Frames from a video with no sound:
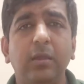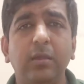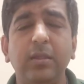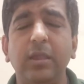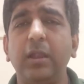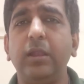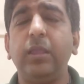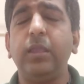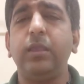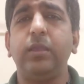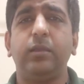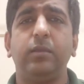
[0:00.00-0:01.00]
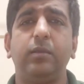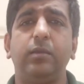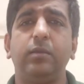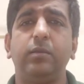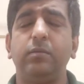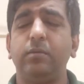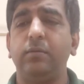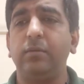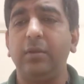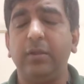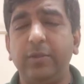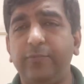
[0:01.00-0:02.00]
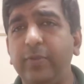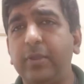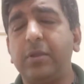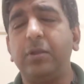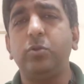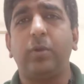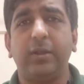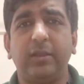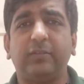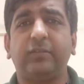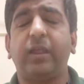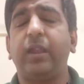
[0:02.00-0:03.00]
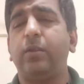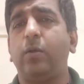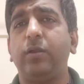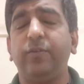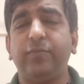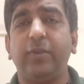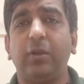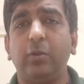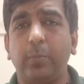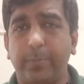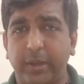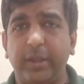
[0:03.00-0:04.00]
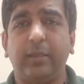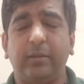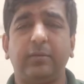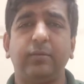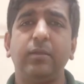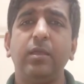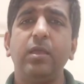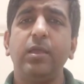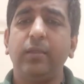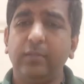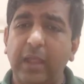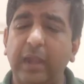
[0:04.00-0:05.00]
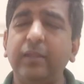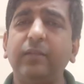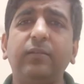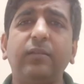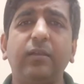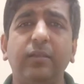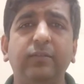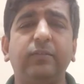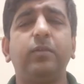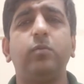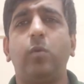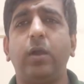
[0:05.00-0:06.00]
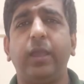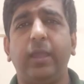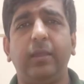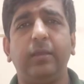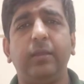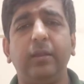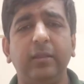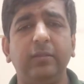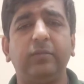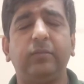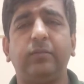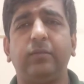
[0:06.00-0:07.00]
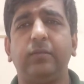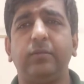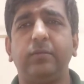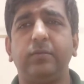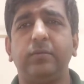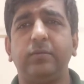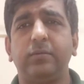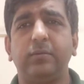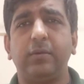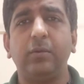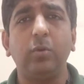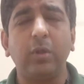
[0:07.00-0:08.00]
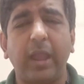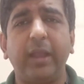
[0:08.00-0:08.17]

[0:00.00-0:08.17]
really difficult to understand or difficult to predict. That is the reason why it is a good